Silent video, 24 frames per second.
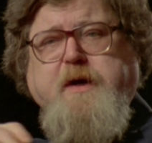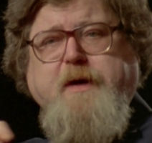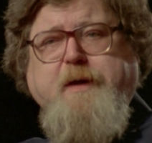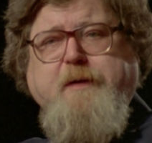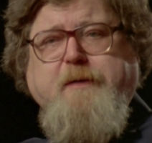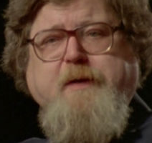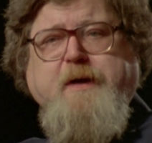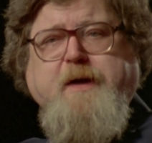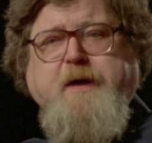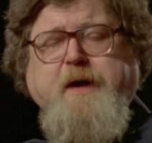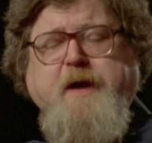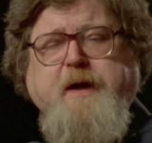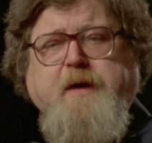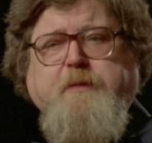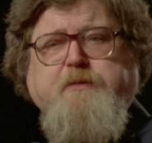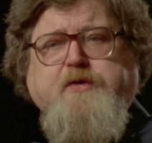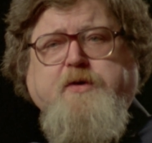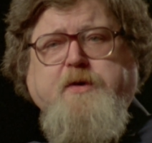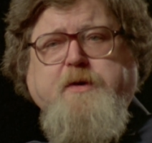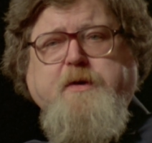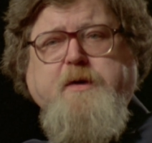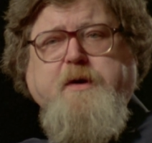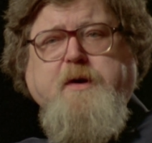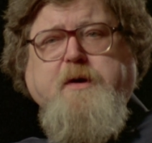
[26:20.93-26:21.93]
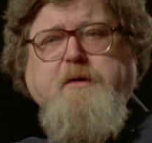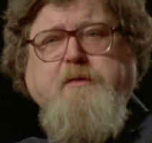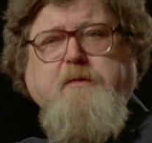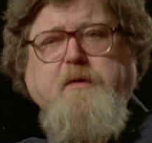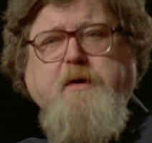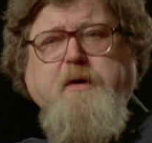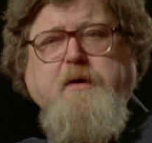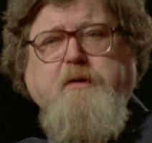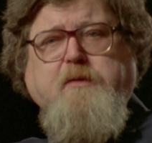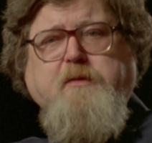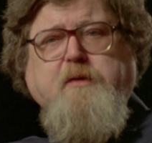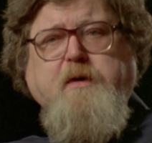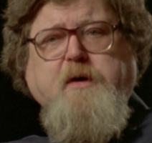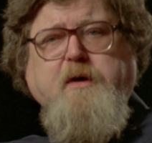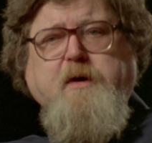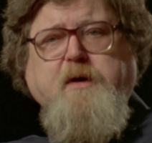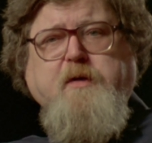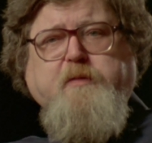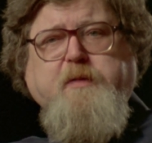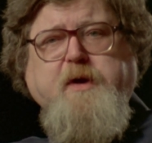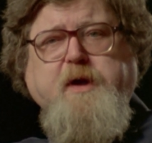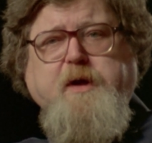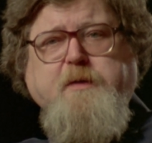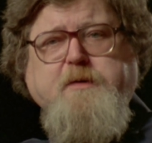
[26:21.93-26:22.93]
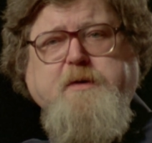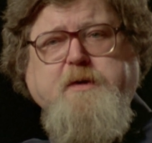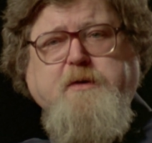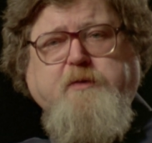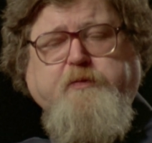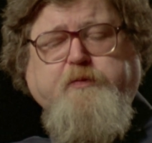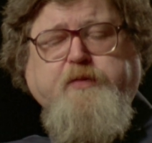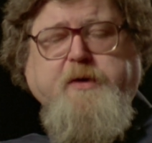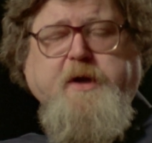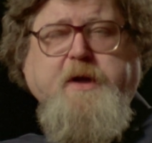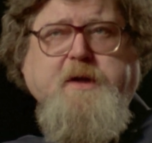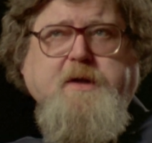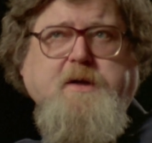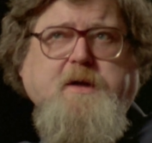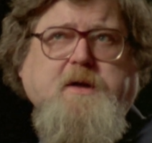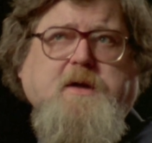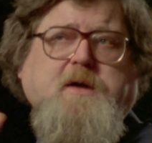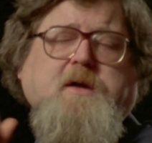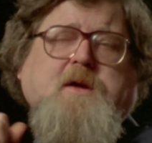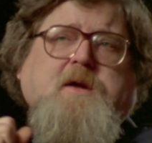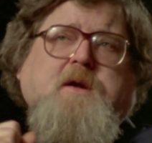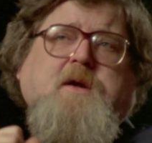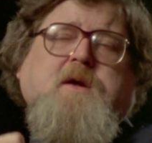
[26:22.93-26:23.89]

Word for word: down and captured Nicaragua and made himself president.